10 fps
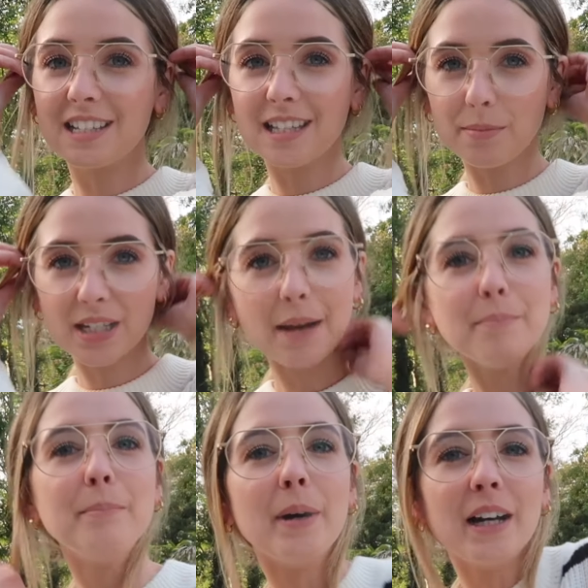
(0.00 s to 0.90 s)

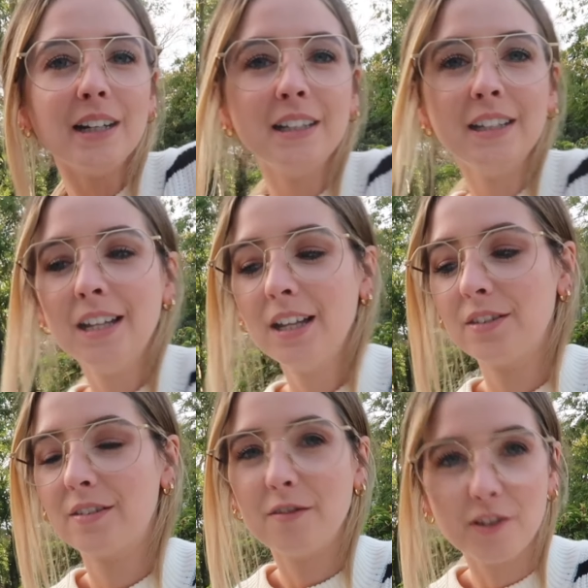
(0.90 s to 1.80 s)
September,
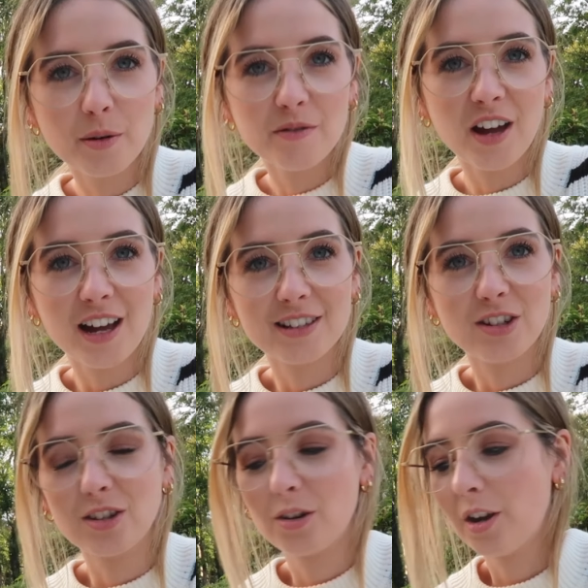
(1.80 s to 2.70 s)
the review of that has
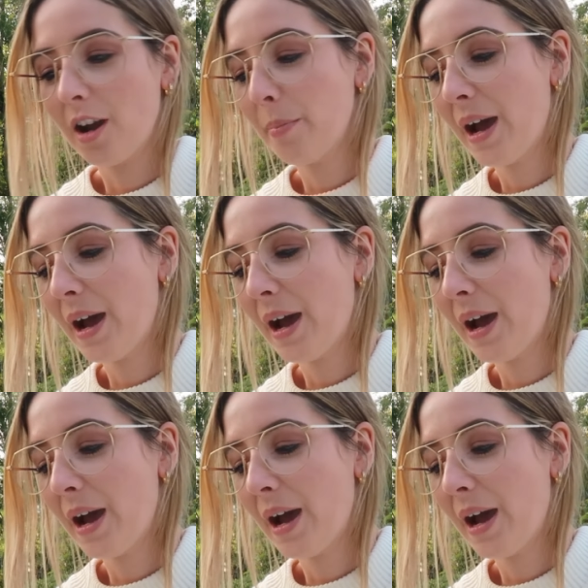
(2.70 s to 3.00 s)
just gone up.